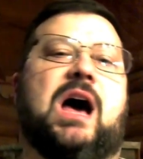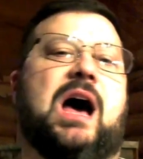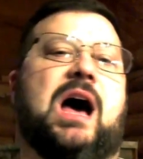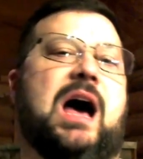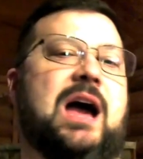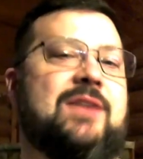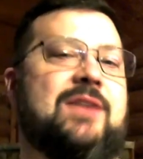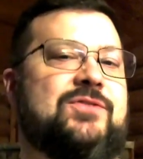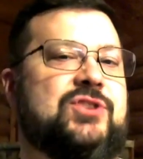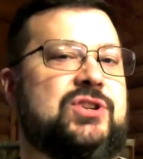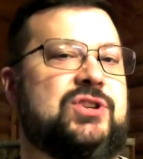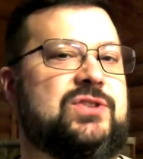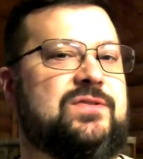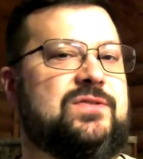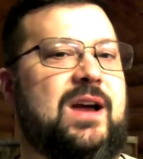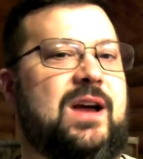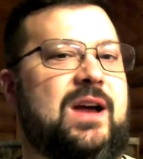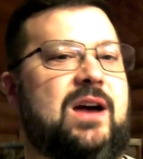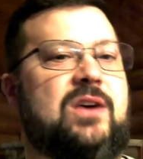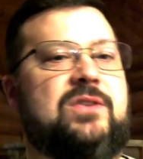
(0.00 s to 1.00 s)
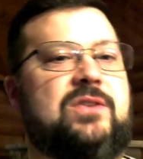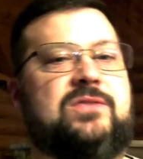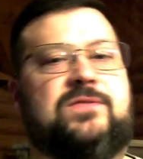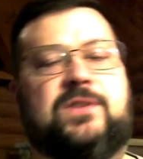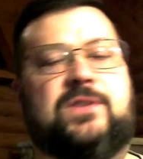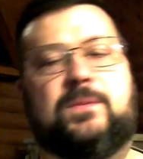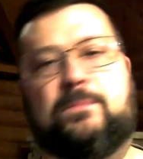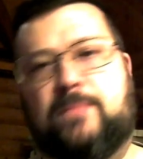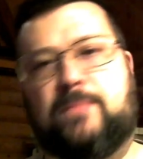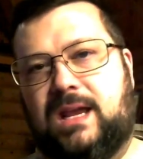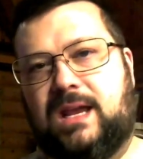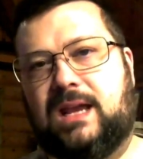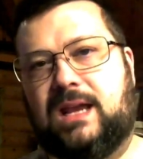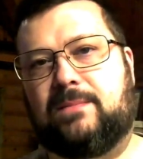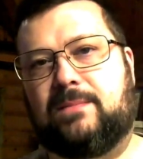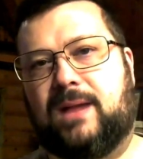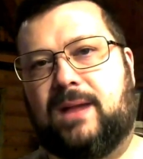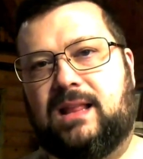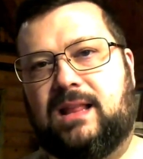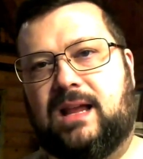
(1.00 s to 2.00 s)
I've just found for me
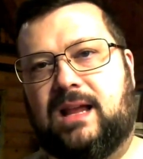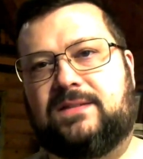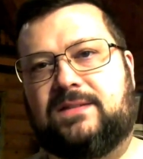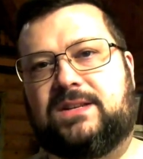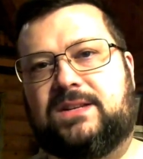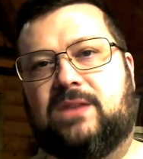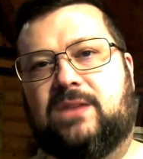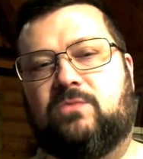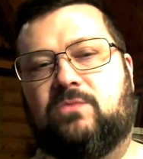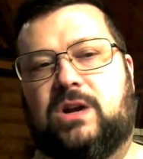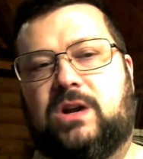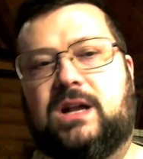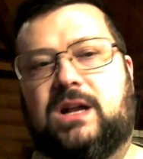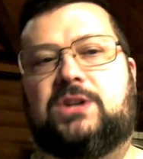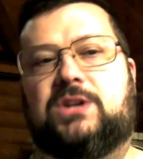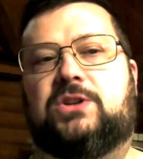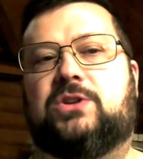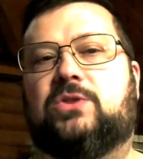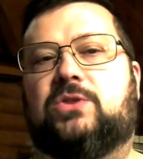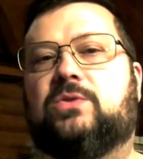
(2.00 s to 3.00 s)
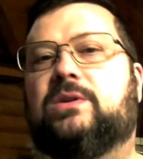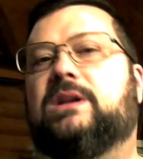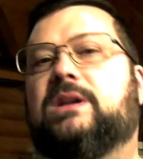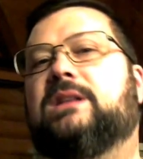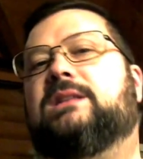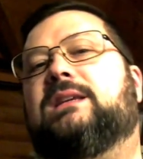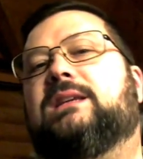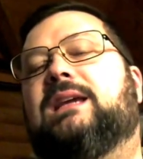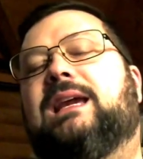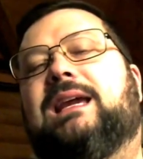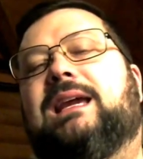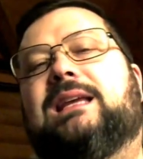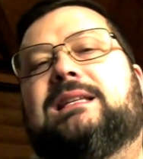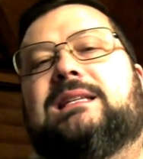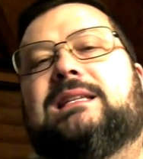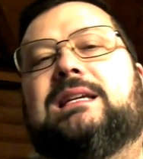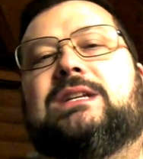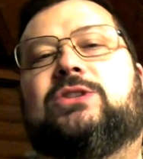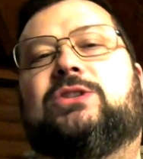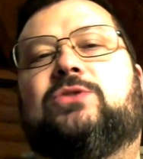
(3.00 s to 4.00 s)
and my lifestyle and what I do, it's
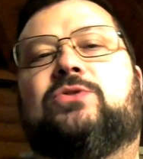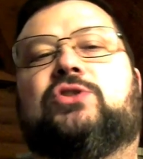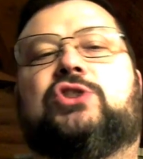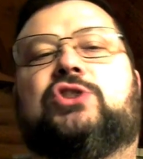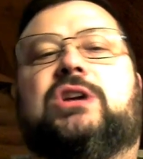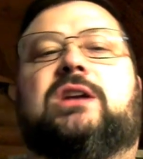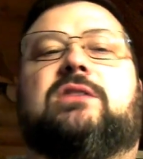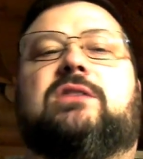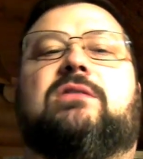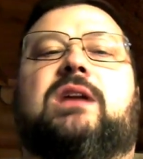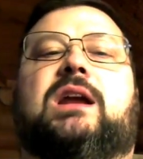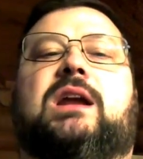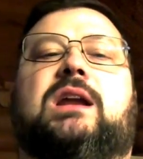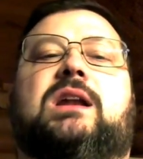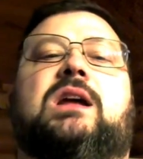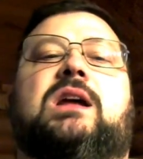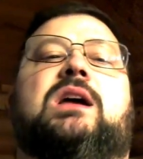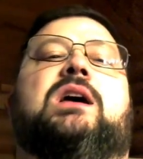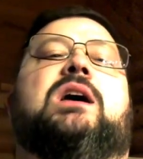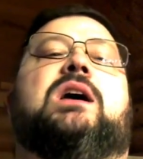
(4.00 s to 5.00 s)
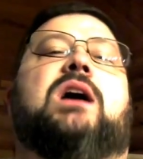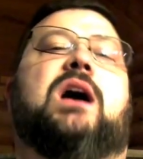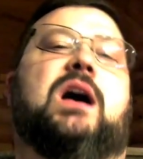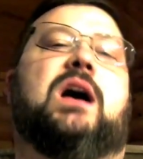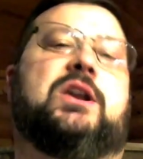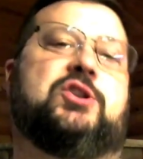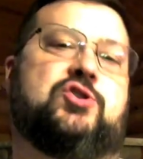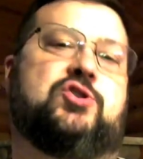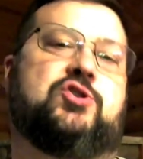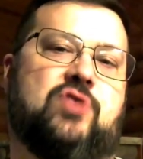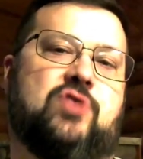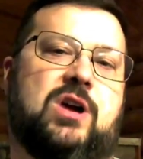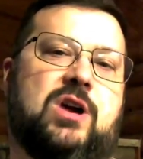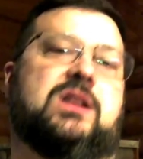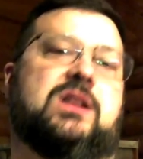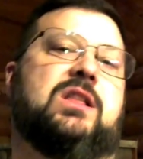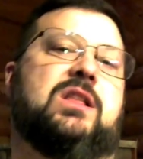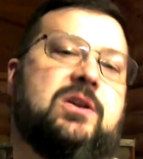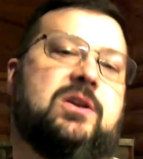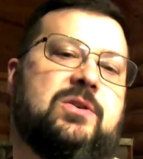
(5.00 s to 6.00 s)
easy to generate a
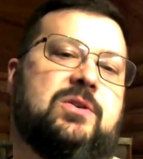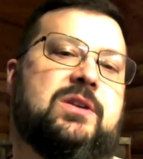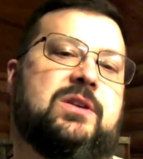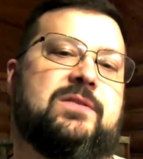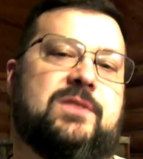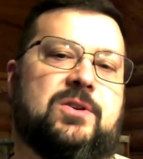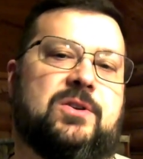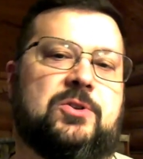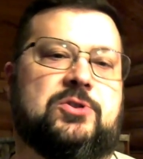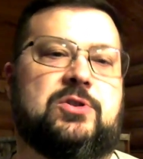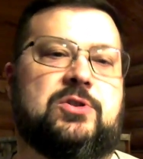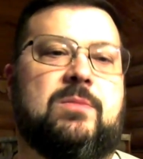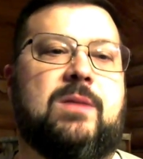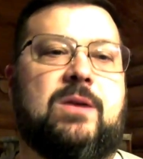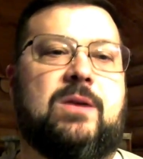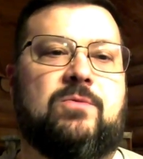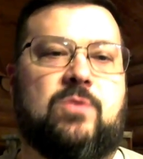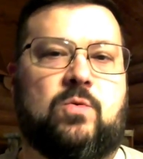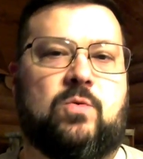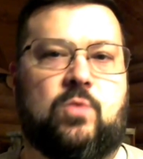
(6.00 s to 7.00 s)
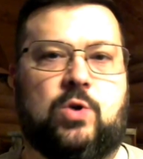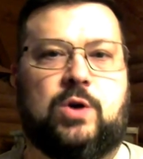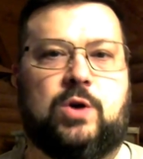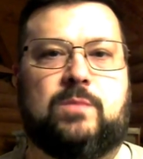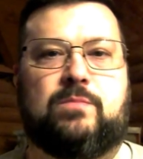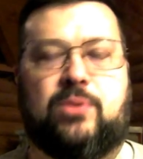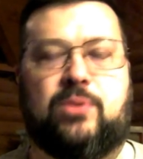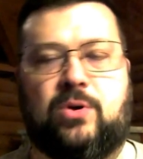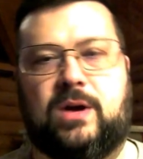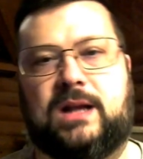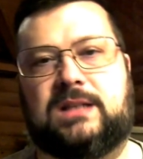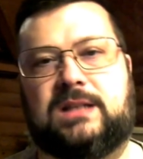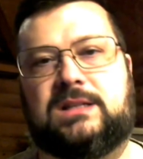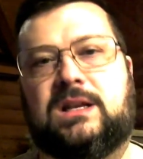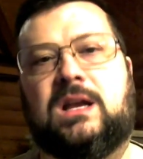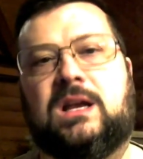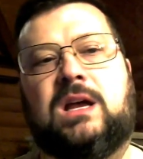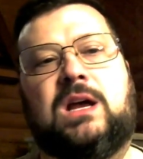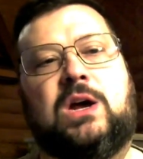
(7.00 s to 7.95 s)
truckload of ultimate reward points.